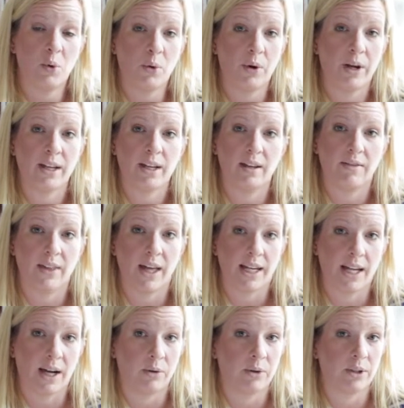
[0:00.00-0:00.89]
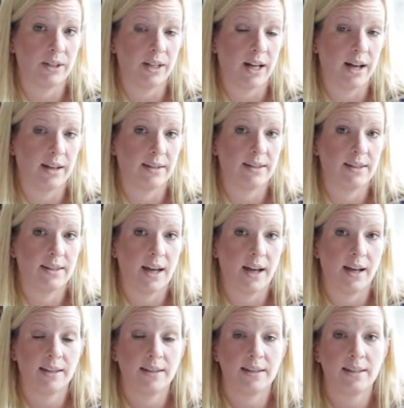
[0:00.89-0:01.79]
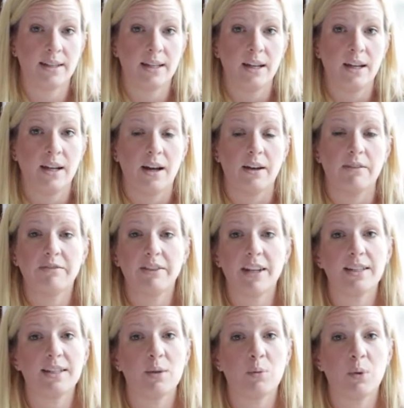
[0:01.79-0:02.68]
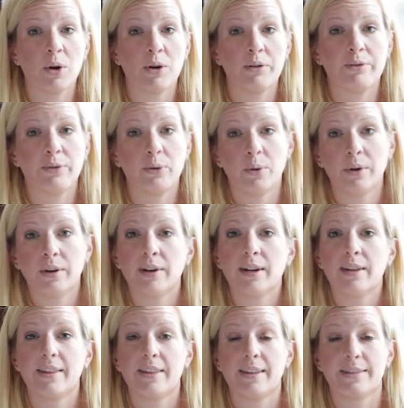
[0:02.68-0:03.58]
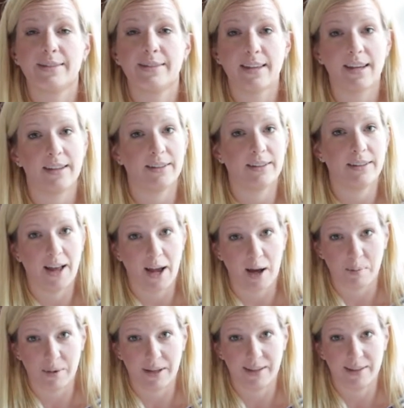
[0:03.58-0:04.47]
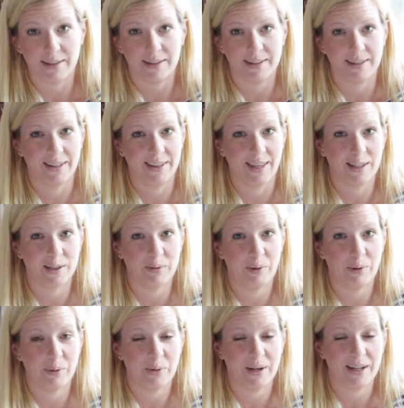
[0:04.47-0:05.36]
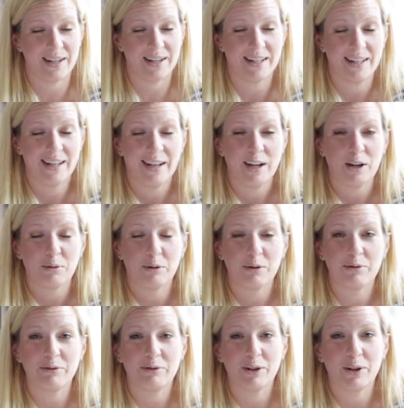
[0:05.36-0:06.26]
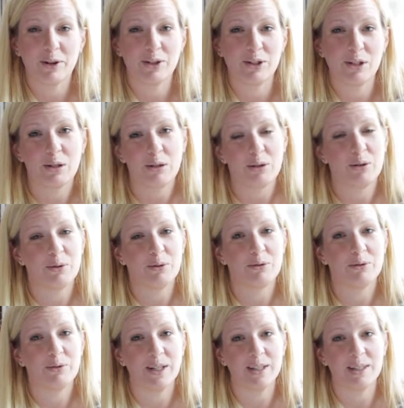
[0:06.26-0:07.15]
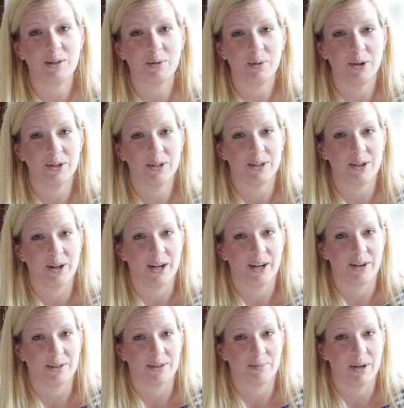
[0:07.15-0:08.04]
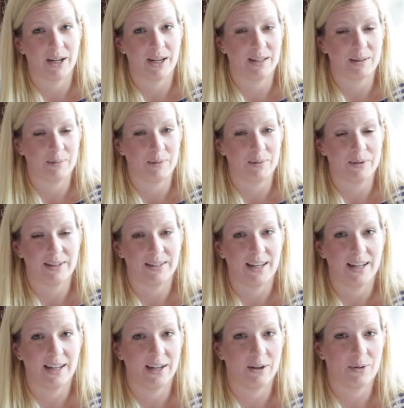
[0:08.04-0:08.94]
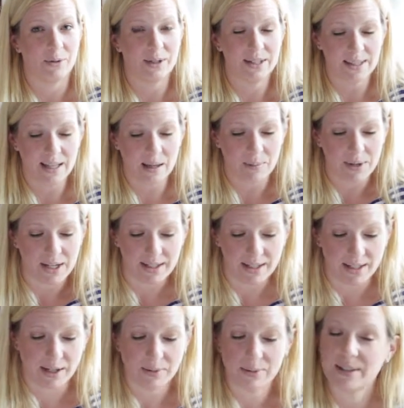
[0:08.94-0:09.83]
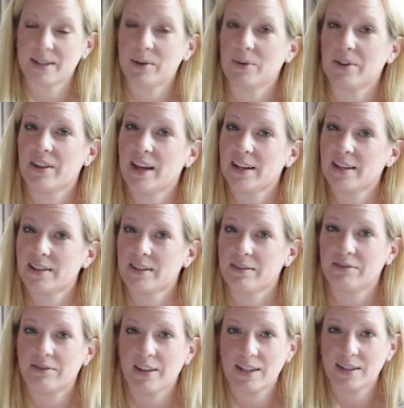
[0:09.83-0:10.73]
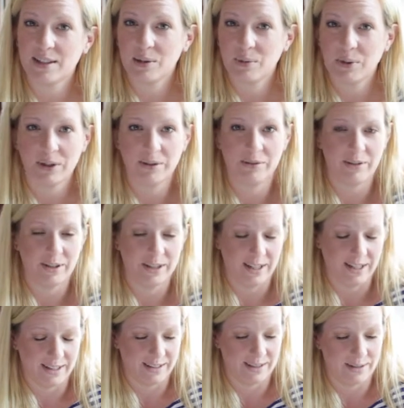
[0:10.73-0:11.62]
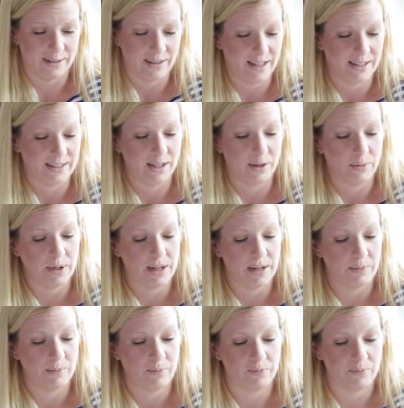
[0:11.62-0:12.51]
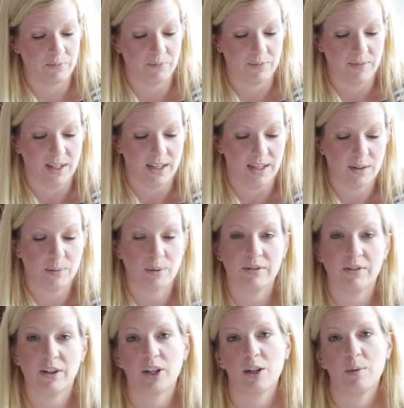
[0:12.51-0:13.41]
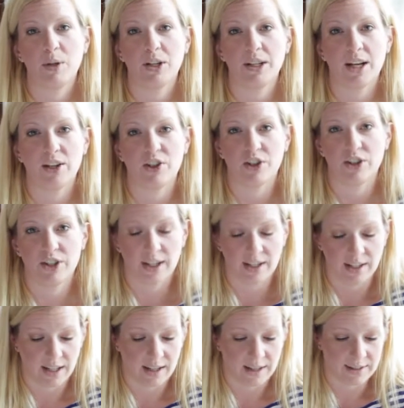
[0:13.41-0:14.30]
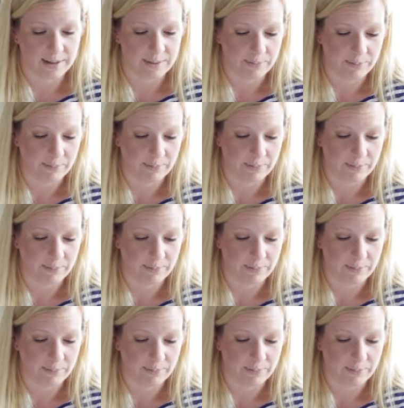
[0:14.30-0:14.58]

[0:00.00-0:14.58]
point of that hourglass. That's a fancy word for the sale happens. That's what we refer to fancy words in our house. My husband will say, "What does that mean?" And I will say, "Well, that is a fancy word for this." It's one of our communication techniques.